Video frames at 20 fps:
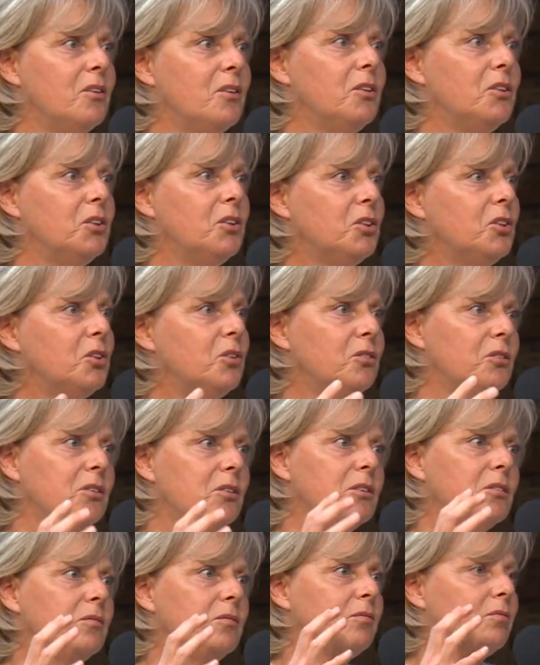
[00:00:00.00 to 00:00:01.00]
just to sort
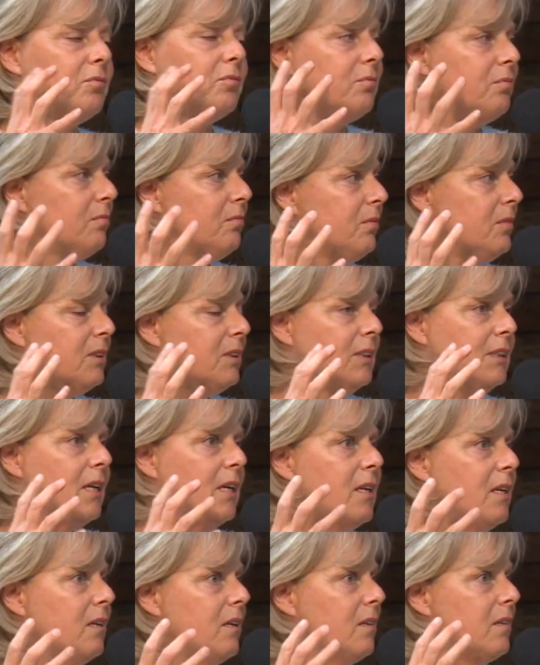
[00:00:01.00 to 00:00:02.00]
of
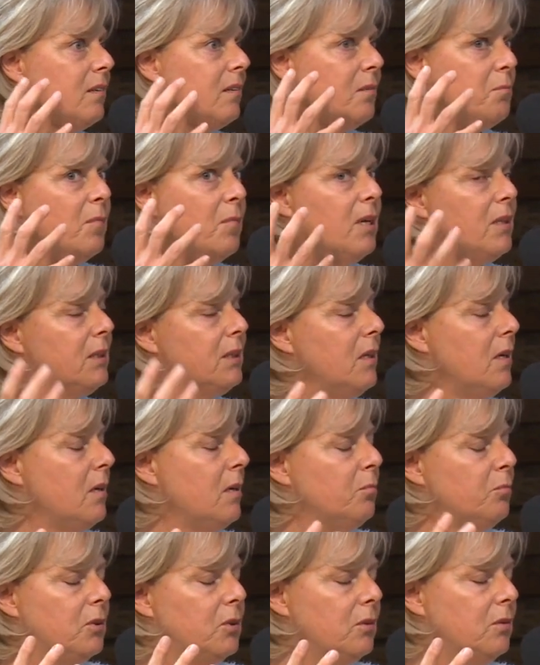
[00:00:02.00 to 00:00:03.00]
take my
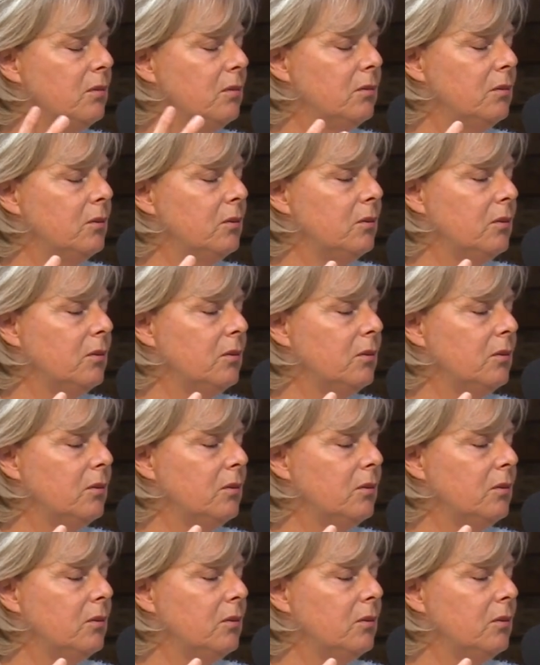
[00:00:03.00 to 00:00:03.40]
time to,